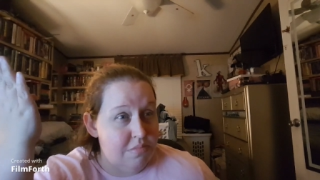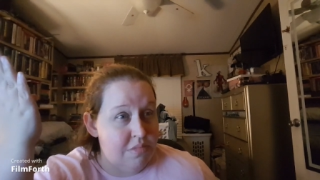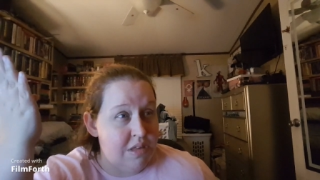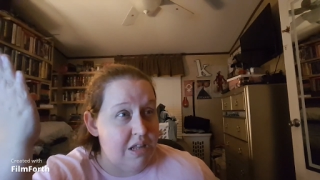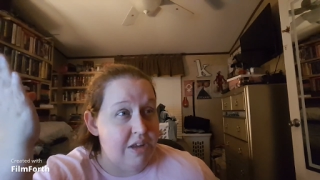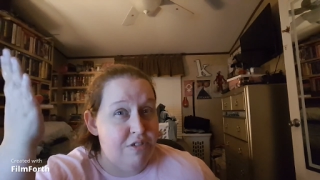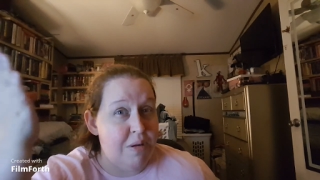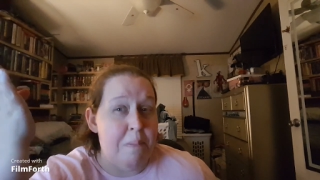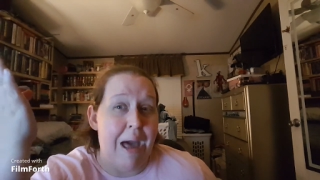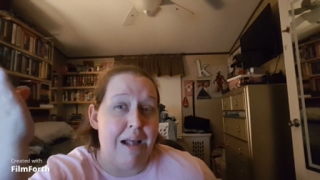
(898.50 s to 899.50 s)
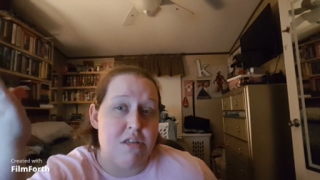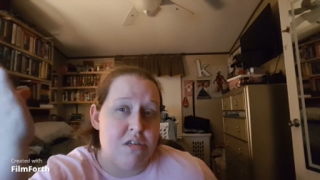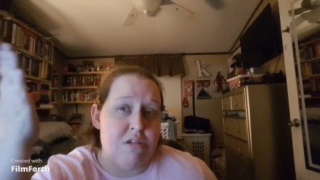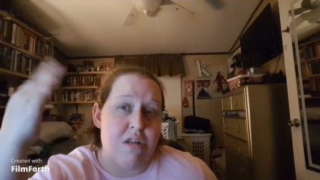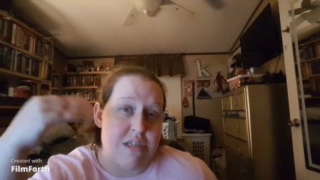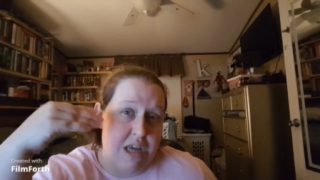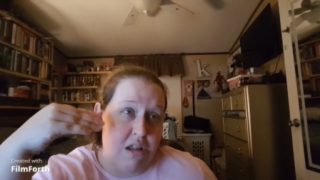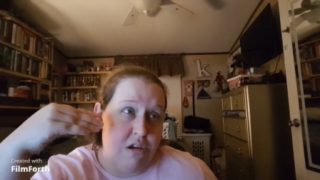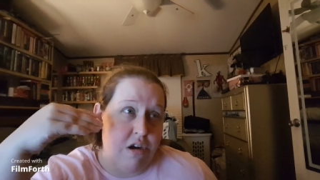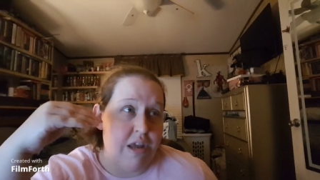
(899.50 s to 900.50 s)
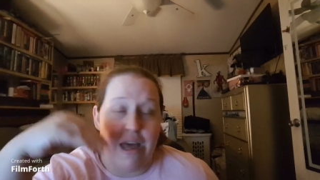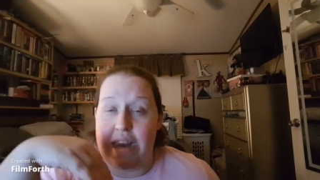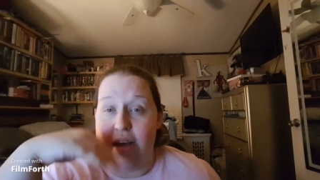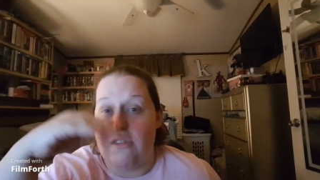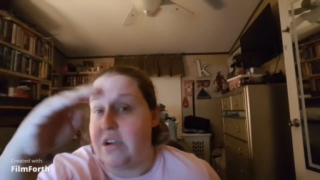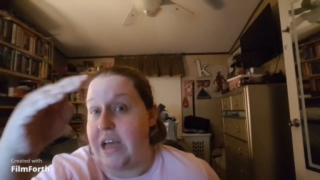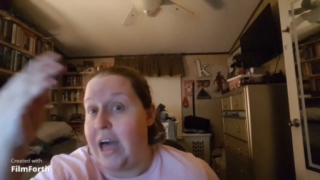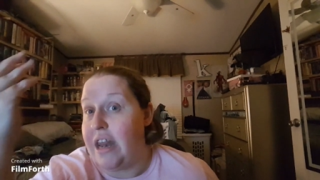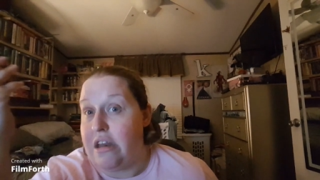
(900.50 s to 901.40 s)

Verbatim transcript: delivered it back to the seller and I never got